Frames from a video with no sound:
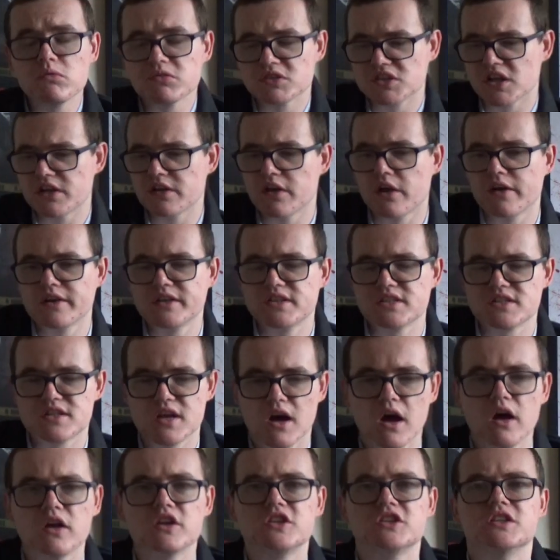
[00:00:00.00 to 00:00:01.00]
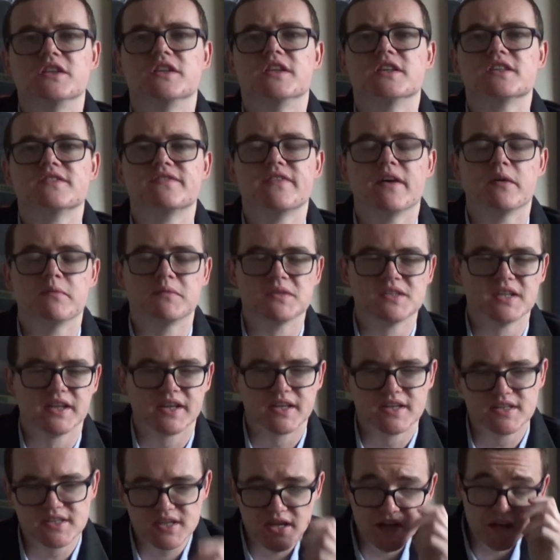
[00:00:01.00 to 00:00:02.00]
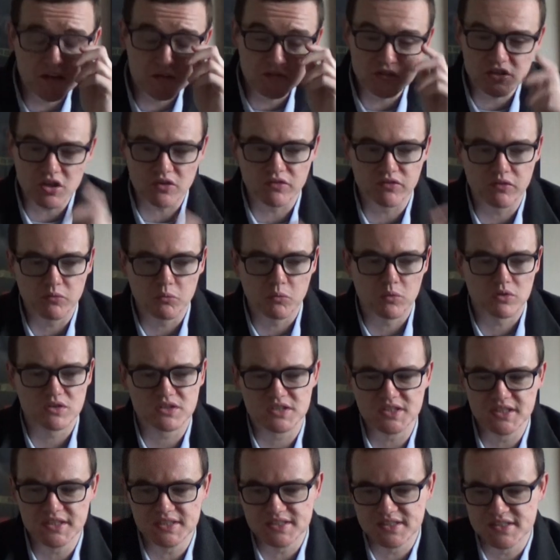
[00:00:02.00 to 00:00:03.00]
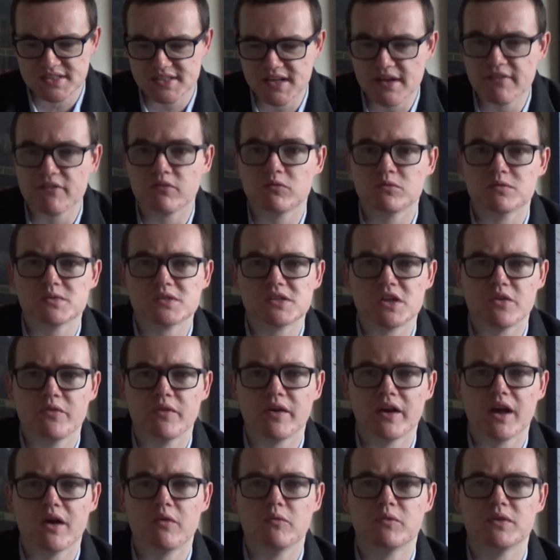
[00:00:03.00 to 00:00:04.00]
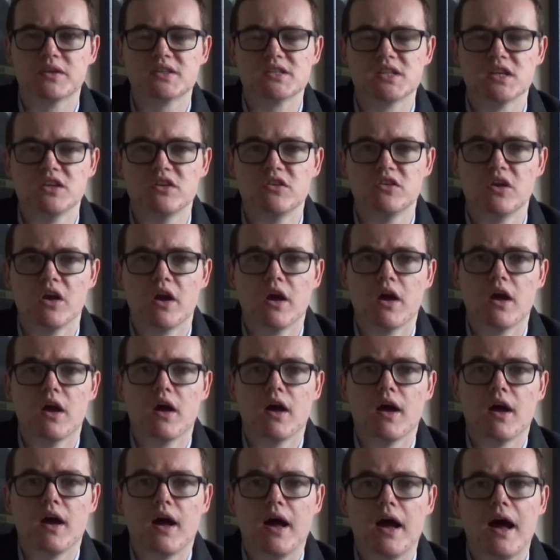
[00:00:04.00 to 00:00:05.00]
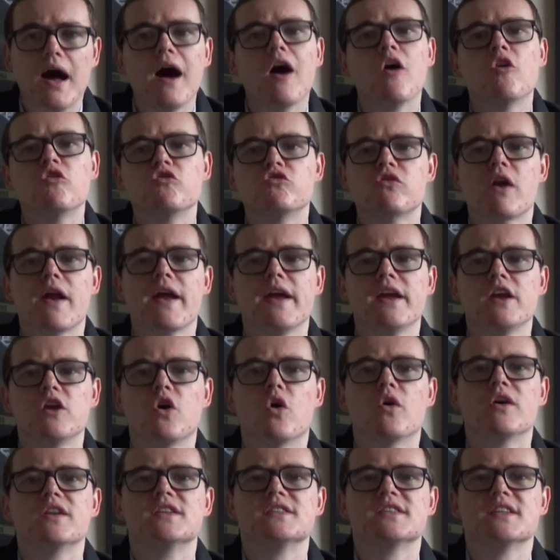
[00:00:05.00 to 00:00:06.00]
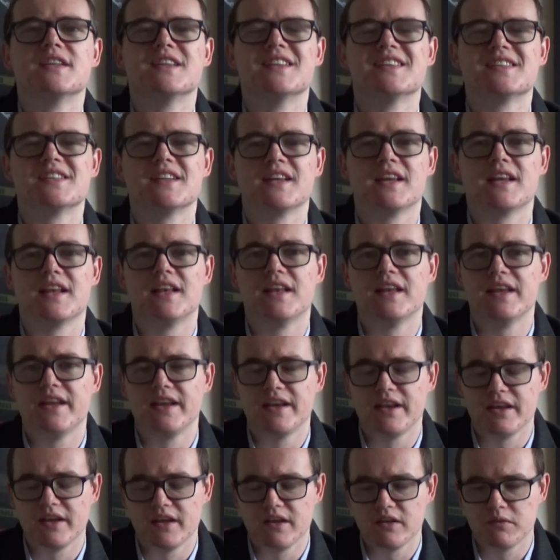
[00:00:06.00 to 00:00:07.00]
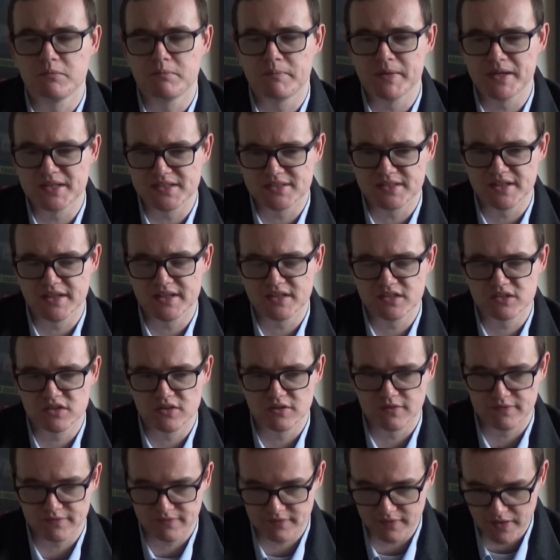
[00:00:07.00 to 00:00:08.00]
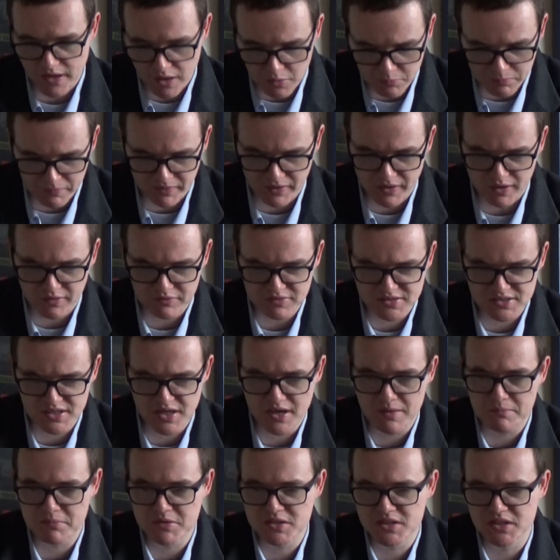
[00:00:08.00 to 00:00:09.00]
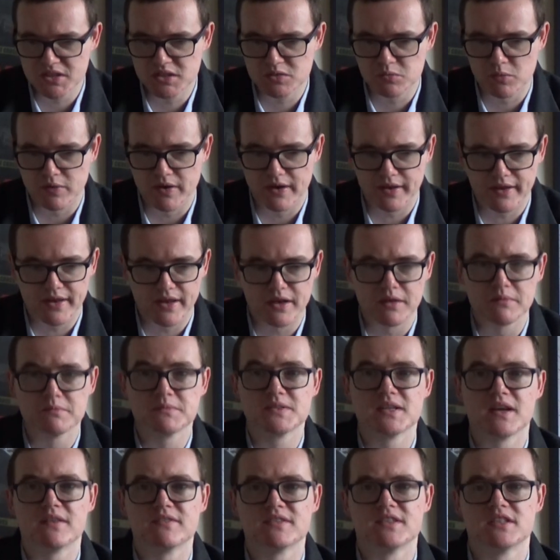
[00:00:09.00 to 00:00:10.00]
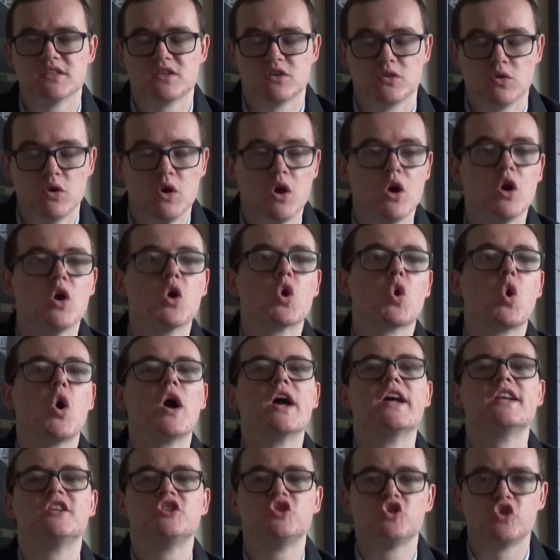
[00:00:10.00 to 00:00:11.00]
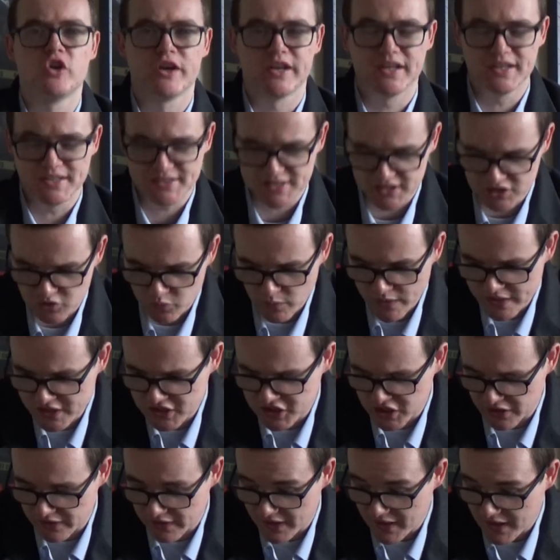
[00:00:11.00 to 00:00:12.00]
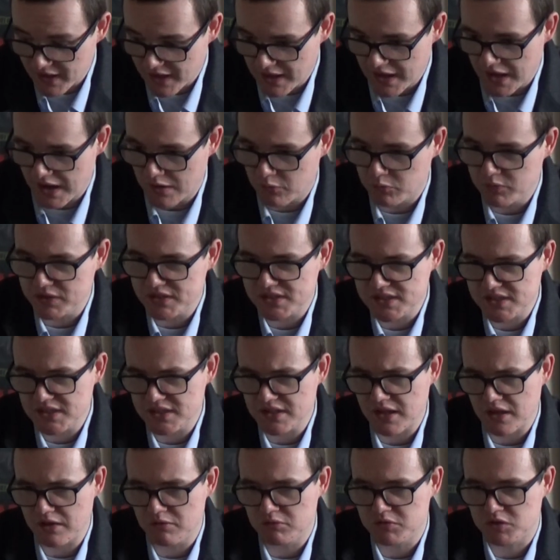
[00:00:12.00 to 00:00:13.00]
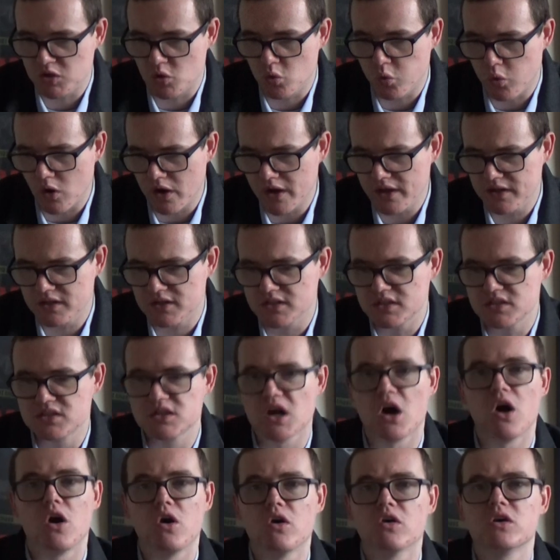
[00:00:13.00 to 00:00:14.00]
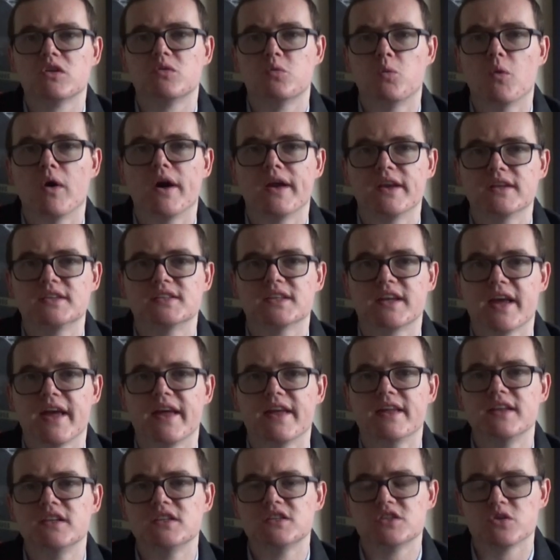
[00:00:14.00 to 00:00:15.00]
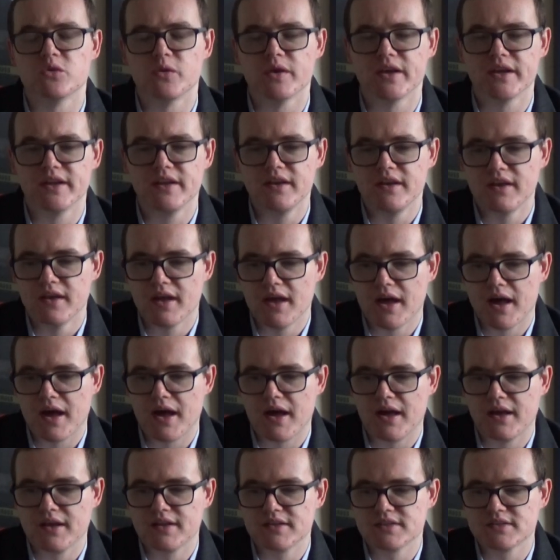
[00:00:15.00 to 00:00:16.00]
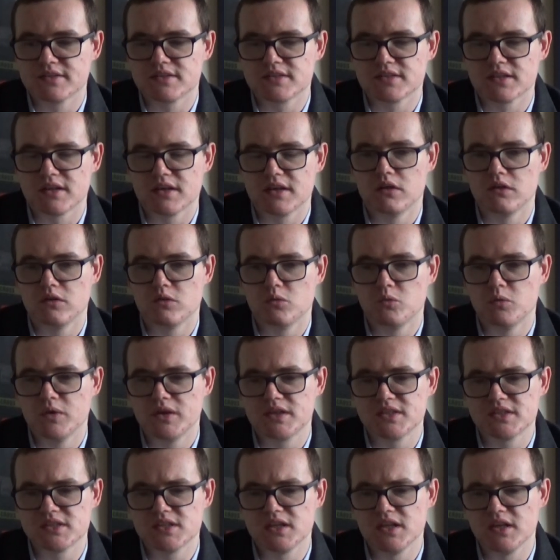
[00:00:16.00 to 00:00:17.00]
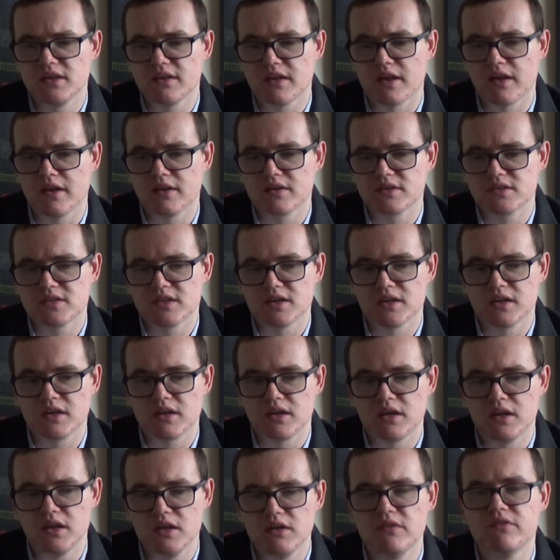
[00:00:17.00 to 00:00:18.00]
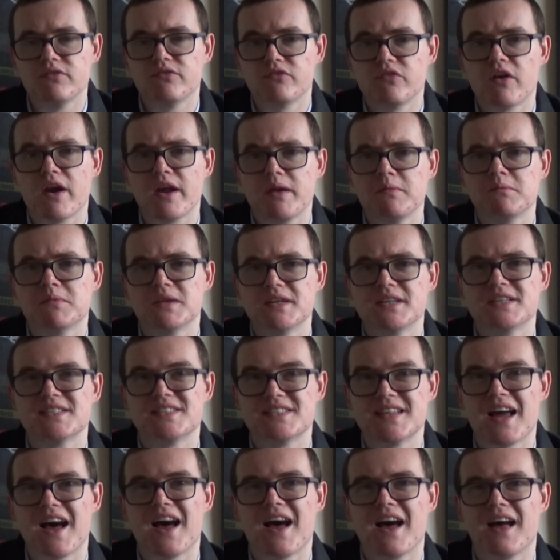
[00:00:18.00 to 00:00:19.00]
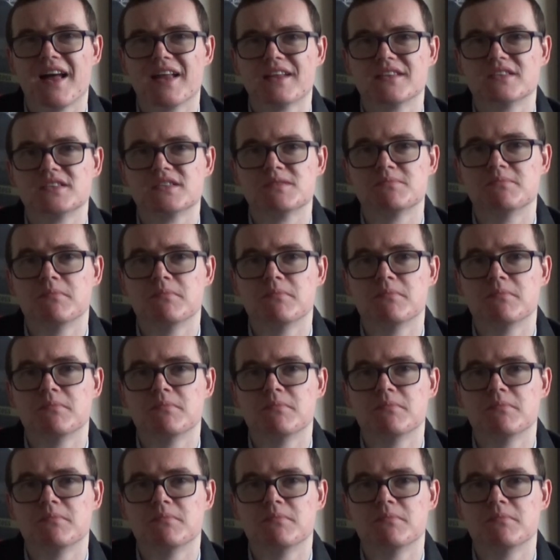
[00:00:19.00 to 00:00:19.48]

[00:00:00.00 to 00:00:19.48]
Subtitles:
was a nice touch in this film is it continues off from what season 7 was doing, and we see how Ray got into this cleaning business of helping out celebrities when they get themselves into quite a tricky situation. And we see that it was quite a dark way to get into it, as we see that he framed his dad